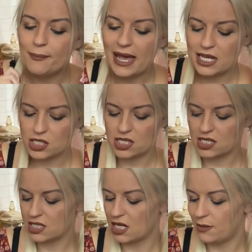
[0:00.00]
Patience
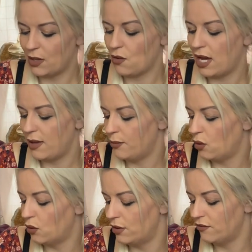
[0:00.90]
is going to be quite
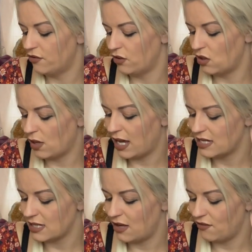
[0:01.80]
important for you
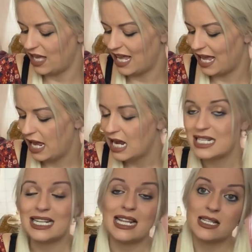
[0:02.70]
guys over here
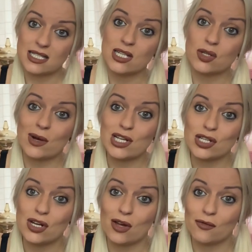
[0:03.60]
to let the
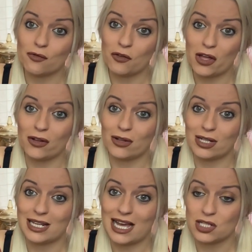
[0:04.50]
situation unfold
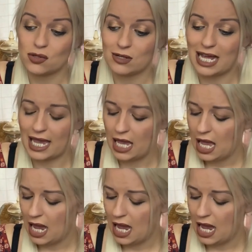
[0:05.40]
naturally.